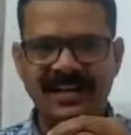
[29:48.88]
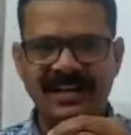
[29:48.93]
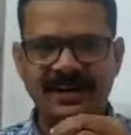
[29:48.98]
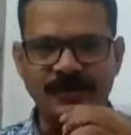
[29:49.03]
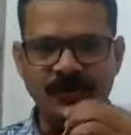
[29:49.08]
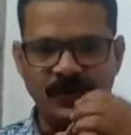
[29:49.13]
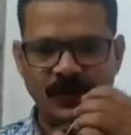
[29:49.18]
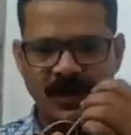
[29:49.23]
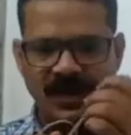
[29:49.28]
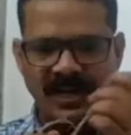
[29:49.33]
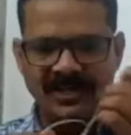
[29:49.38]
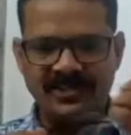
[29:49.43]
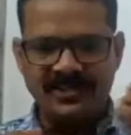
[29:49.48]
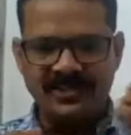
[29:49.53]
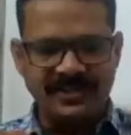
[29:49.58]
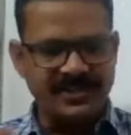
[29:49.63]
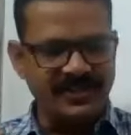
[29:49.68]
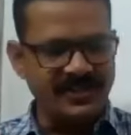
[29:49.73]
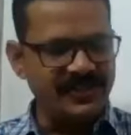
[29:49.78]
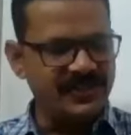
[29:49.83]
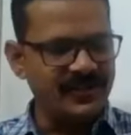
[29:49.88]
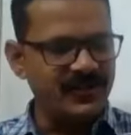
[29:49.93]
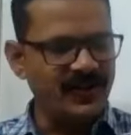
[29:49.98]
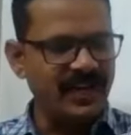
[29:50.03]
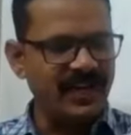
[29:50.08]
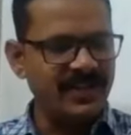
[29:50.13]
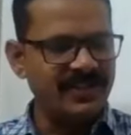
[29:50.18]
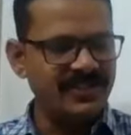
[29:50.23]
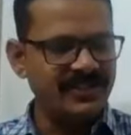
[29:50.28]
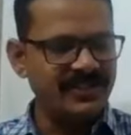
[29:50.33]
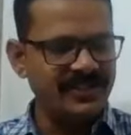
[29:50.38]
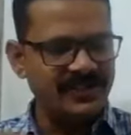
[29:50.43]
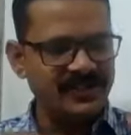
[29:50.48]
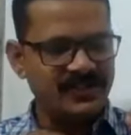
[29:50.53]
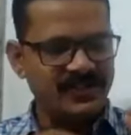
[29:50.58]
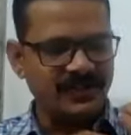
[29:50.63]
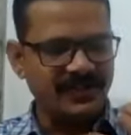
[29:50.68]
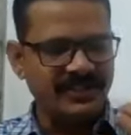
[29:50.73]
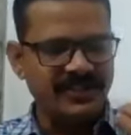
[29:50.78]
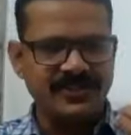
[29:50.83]
Now you are judges. You are judges,
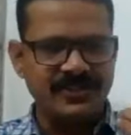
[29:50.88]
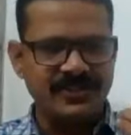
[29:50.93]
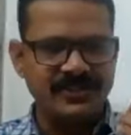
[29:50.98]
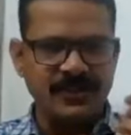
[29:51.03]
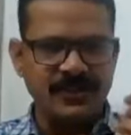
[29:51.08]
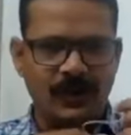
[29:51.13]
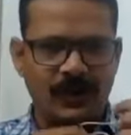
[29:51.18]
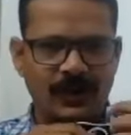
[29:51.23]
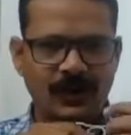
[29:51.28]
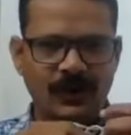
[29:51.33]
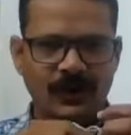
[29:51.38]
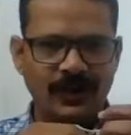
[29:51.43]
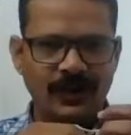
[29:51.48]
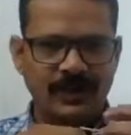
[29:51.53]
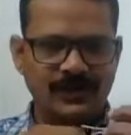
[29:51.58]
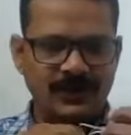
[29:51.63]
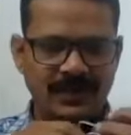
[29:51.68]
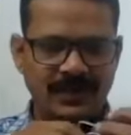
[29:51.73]
so this is your role to